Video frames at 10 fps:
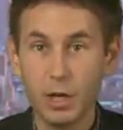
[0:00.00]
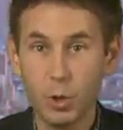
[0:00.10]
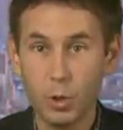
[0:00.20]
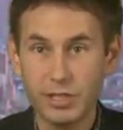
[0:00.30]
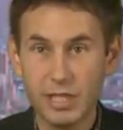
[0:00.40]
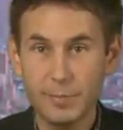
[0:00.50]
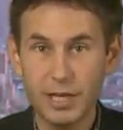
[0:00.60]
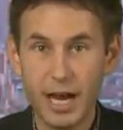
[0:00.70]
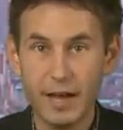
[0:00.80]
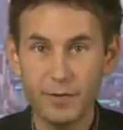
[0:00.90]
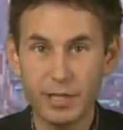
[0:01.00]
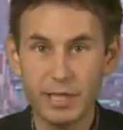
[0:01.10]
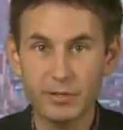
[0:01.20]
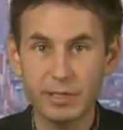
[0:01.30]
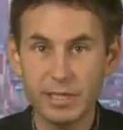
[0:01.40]
Core CPI for the
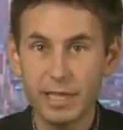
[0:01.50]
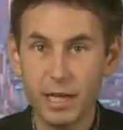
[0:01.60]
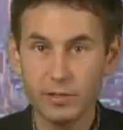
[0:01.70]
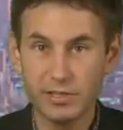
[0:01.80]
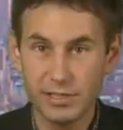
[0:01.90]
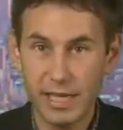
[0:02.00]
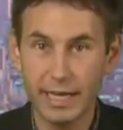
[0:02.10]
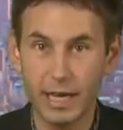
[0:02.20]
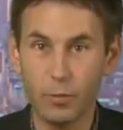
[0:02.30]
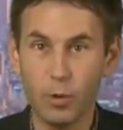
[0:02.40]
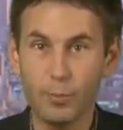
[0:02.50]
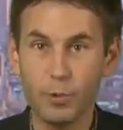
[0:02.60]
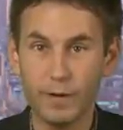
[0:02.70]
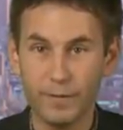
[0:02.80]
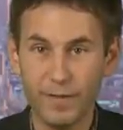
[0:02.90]
year did held steady at
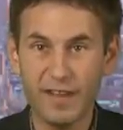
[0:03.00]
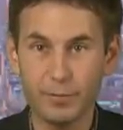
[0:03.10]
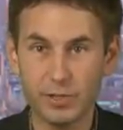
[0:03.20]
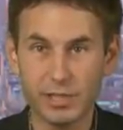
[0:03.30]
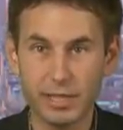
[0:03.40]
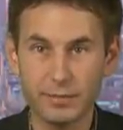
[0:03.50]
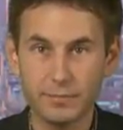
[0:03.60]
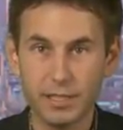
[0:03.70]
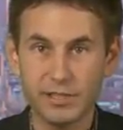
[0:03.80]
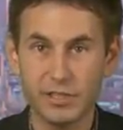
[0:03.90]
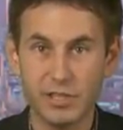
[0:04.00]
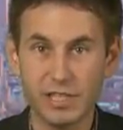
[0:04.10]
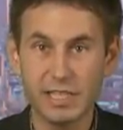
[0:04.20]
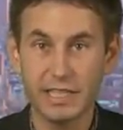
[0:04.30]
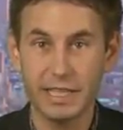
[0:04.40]
1.5%,
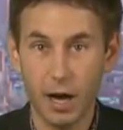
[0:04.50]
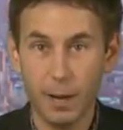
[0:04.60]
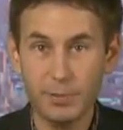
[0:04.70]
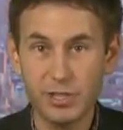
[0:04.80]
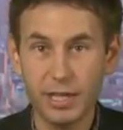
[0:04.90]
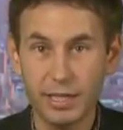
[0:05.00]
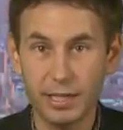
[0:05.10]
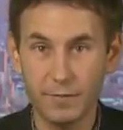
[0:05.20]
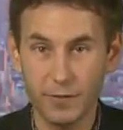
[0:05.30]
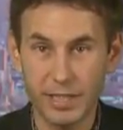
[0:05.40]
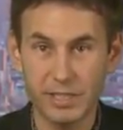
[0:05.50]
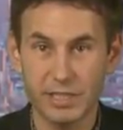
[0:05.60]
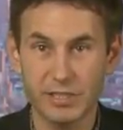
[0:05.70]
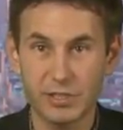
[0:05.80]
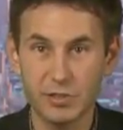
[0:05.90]
suggesting the upshot in
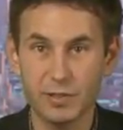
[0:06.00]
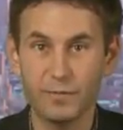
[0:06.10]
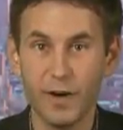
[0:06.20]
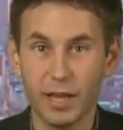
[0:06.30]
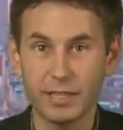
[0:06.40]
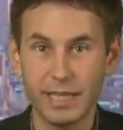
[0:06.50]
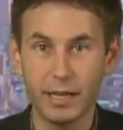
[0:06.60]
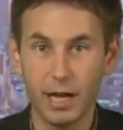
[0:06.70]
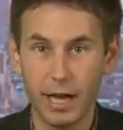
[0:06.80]
inflation is due to volatile